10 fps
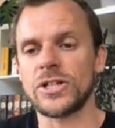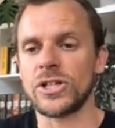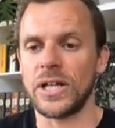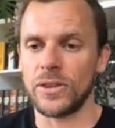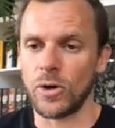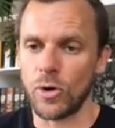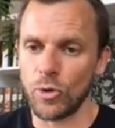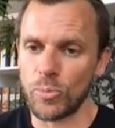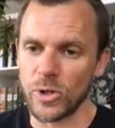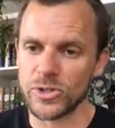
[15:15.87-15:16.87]
and the whole
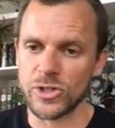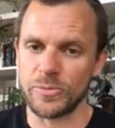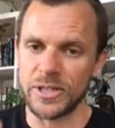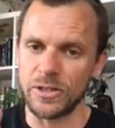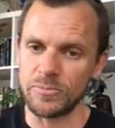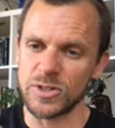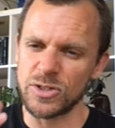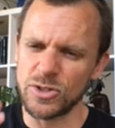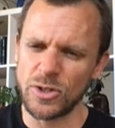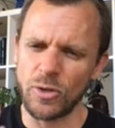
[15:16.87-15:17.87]
posture becomes
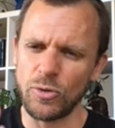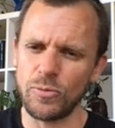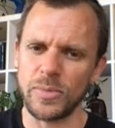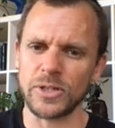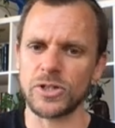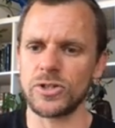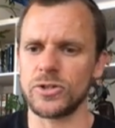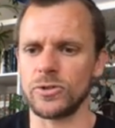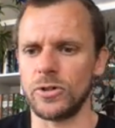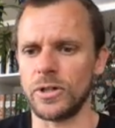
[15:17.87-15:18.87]
so much
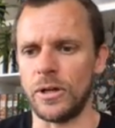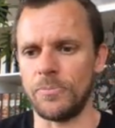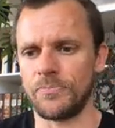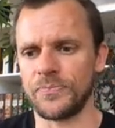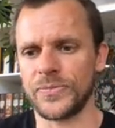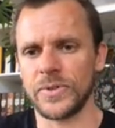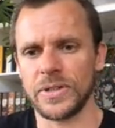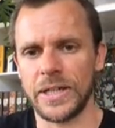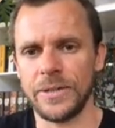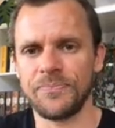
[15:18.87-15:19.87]
stronger.
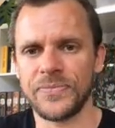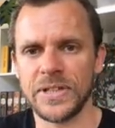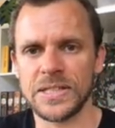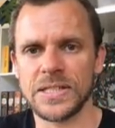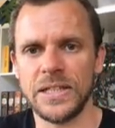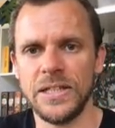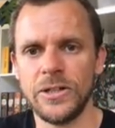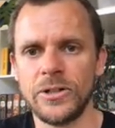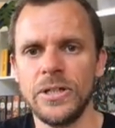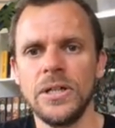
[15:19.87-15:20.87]
Okay, let's see
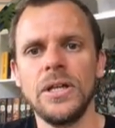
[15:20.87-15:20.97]
here.